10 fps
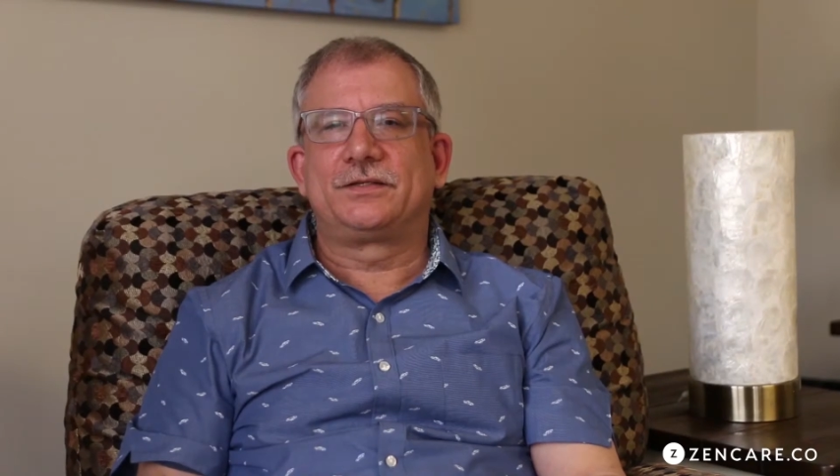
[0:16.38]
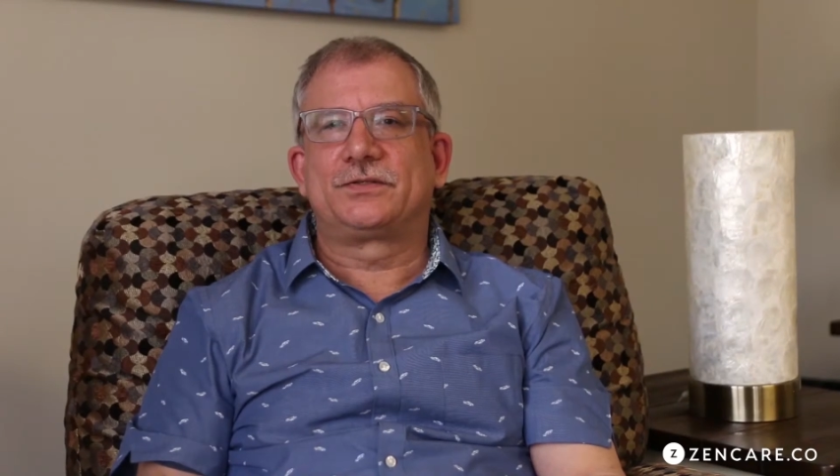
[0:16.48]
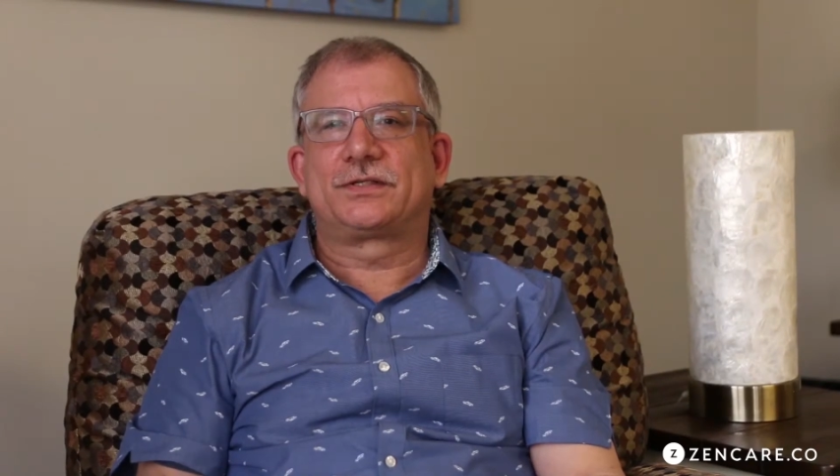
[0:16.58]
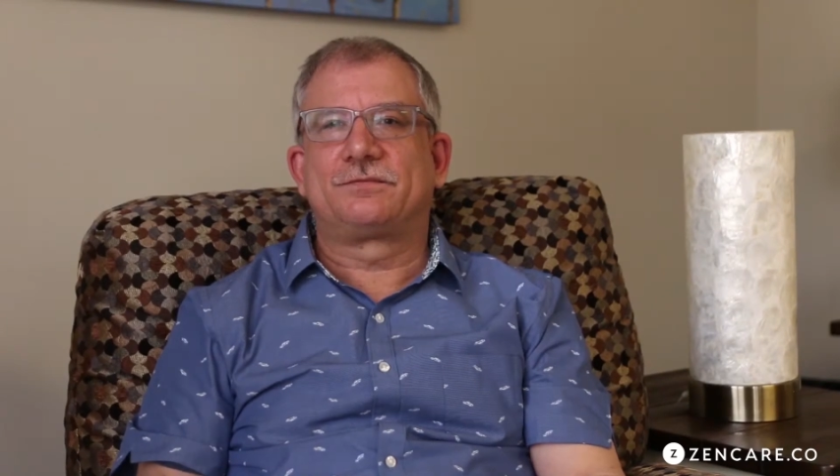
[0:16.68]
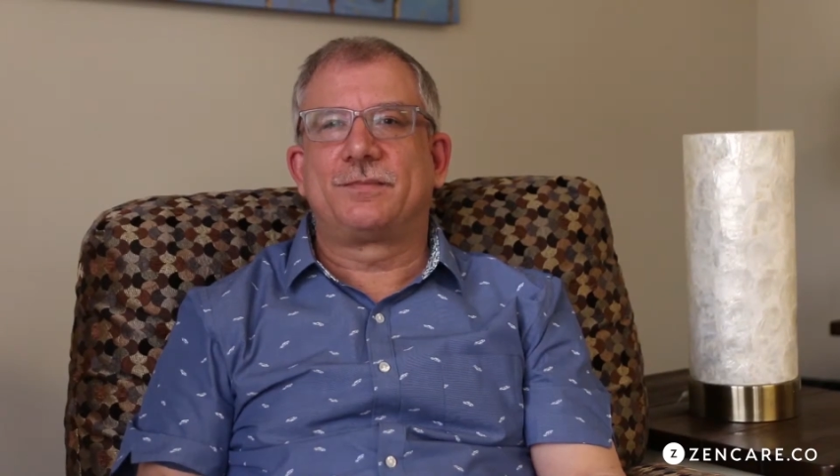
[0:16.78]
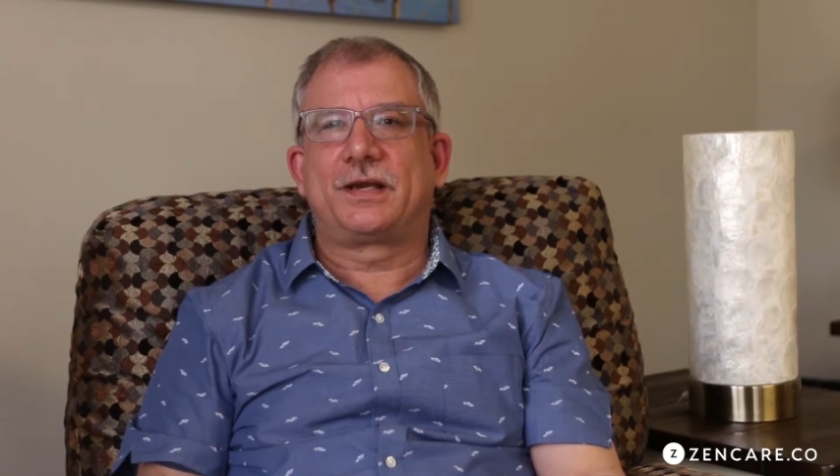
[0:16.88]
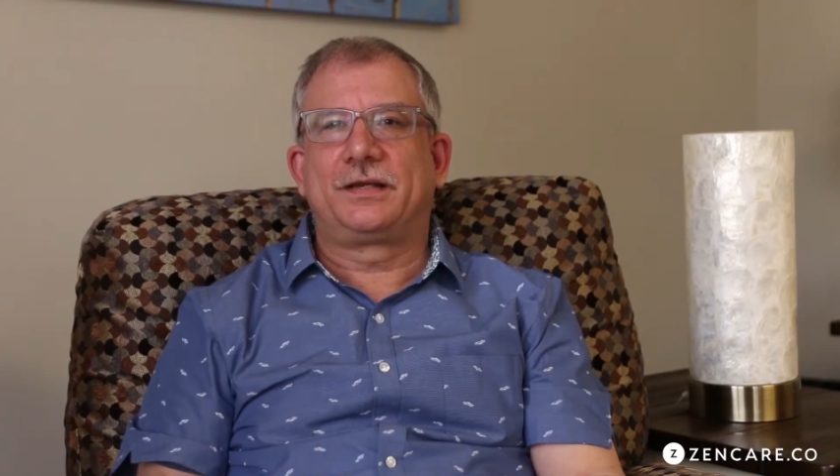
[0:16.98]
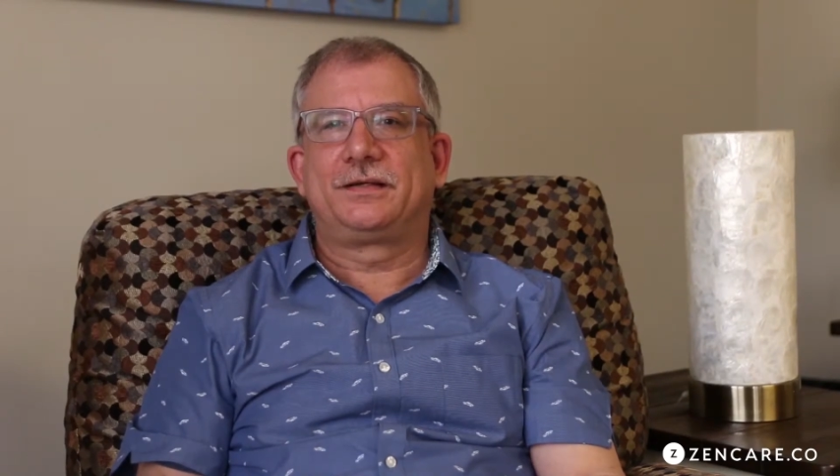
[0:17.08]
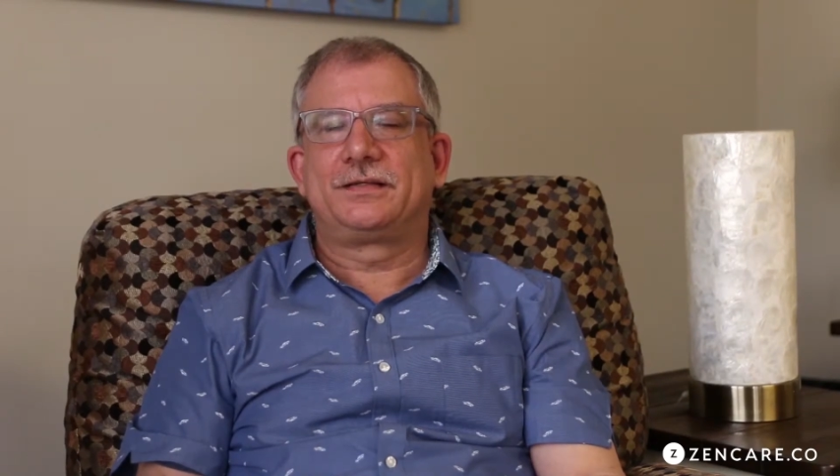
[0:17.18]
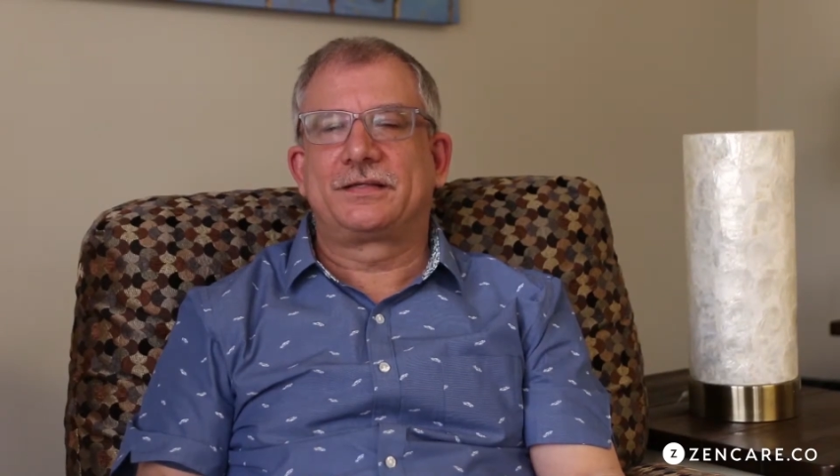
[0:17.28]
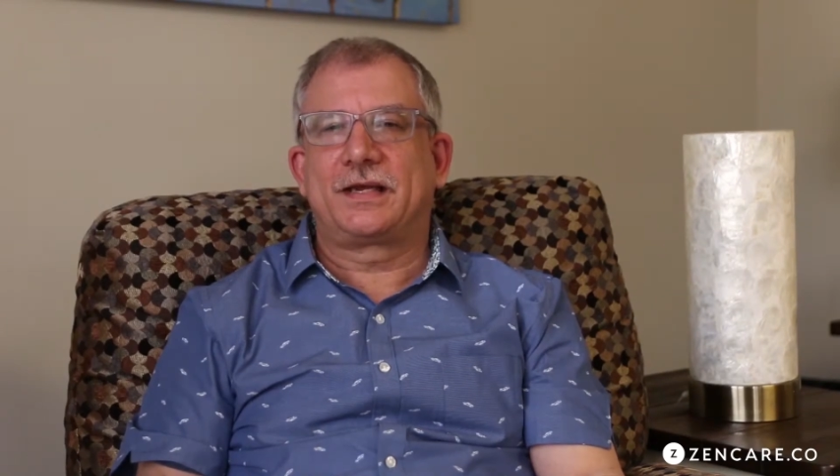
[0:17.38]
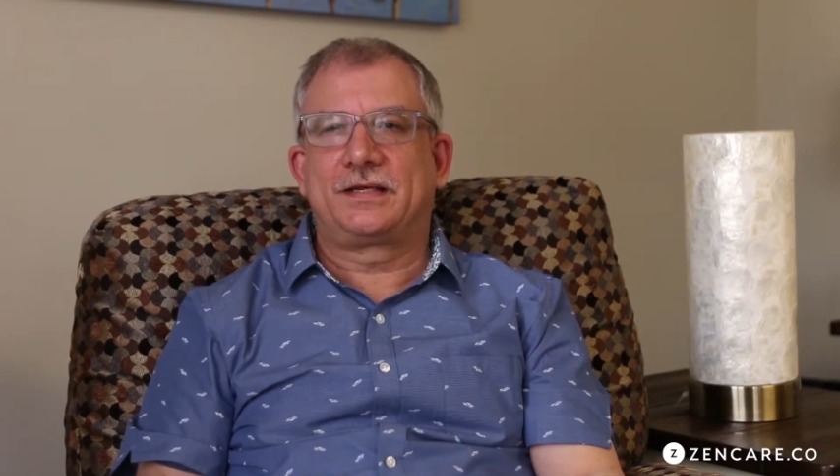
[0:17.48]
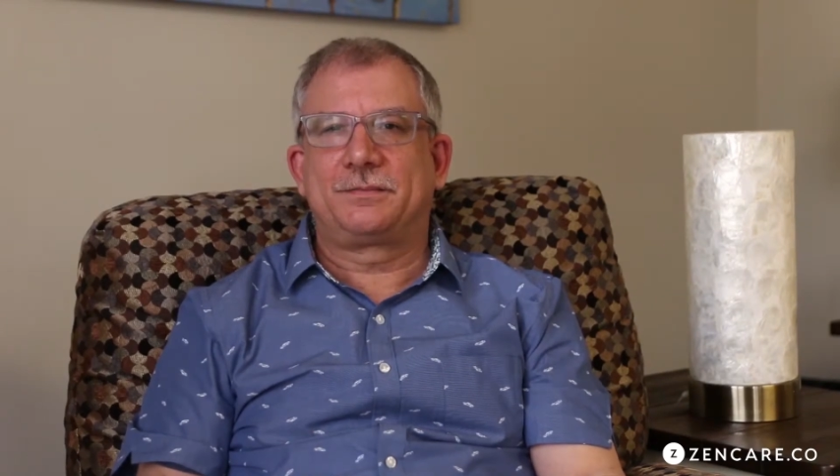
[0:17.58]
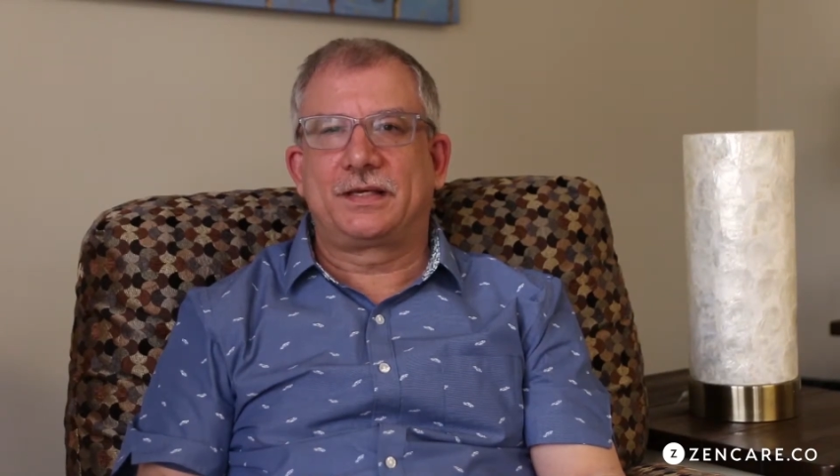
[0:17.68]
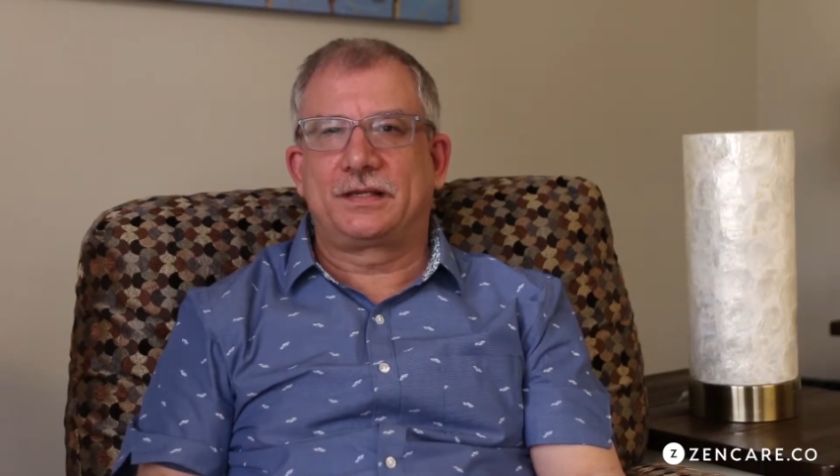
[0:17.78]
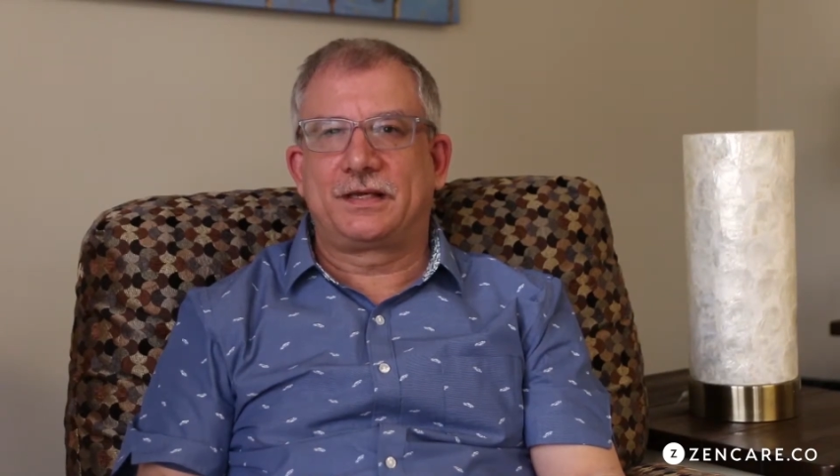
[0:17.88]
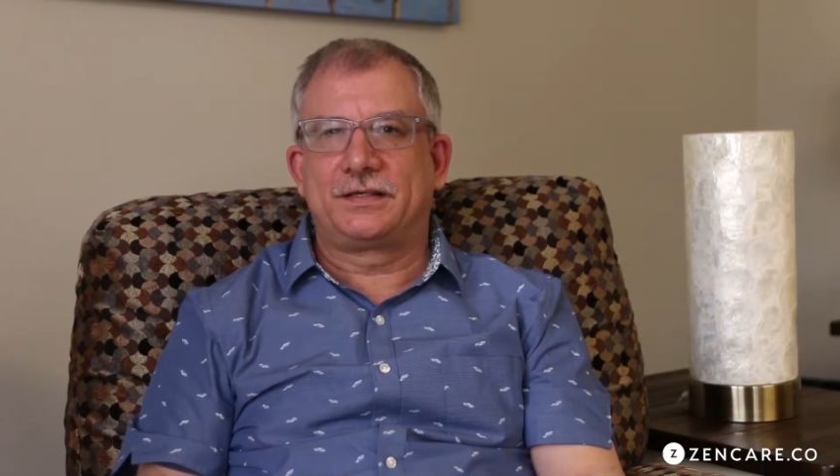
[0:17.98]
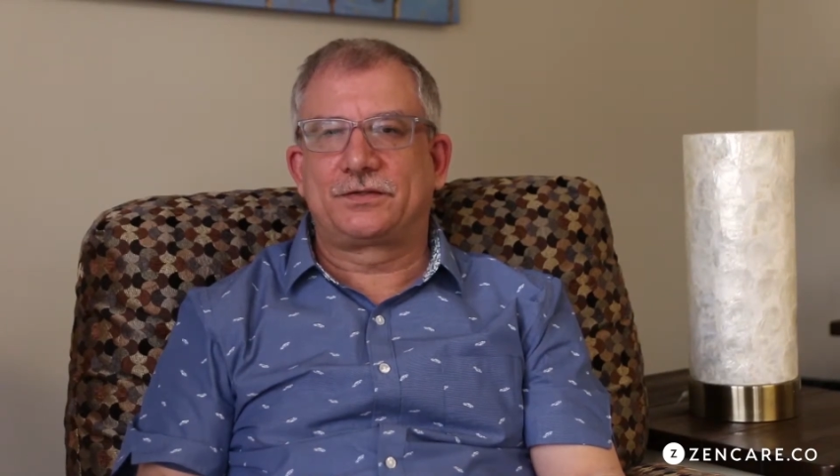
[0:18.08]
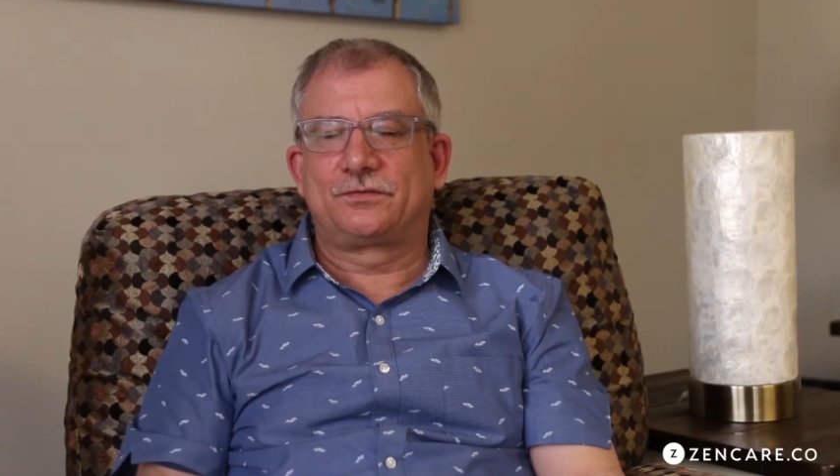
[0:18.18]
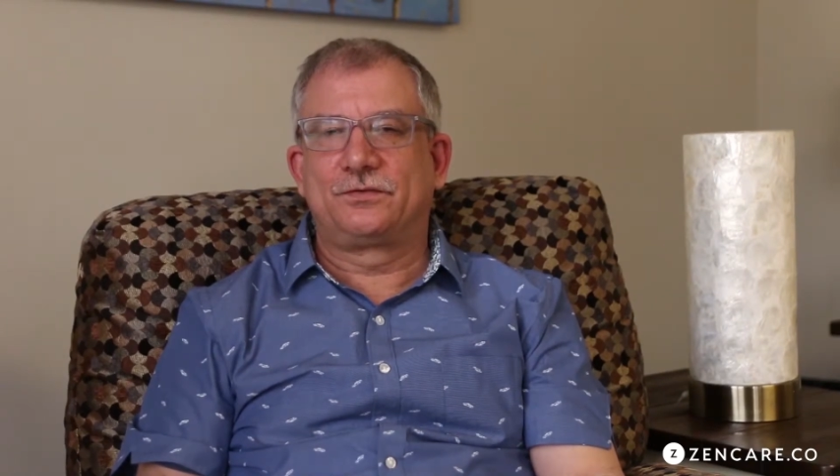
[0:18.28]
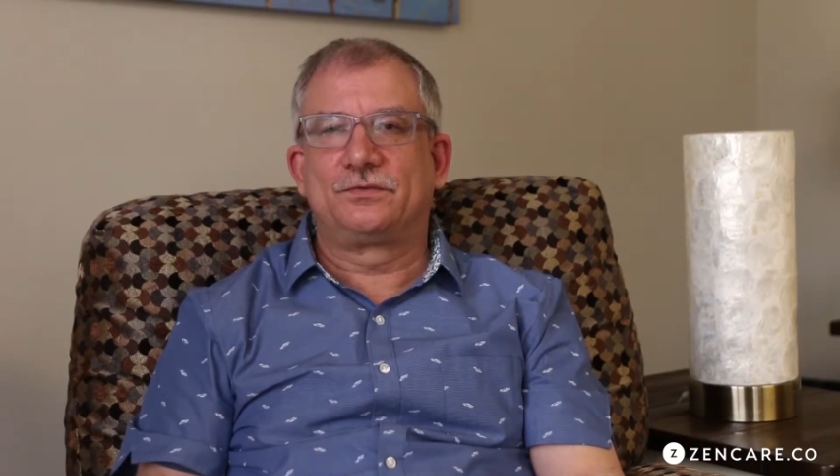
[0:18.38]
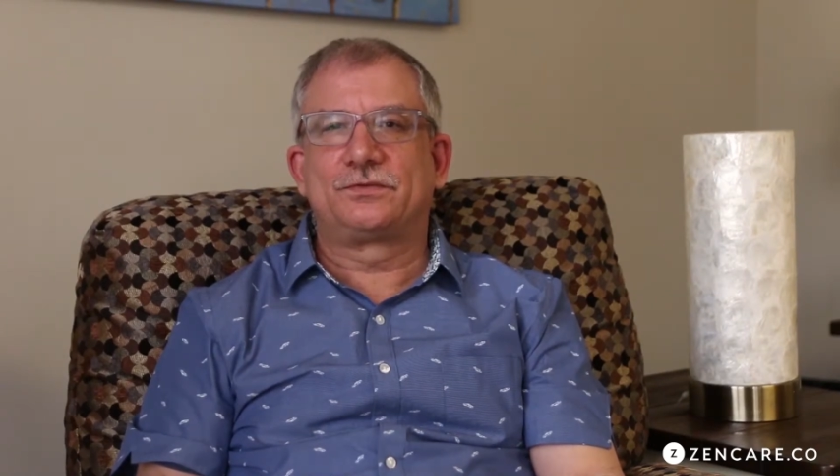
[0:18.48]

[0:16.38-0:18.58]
interest of mine is guiding my clients through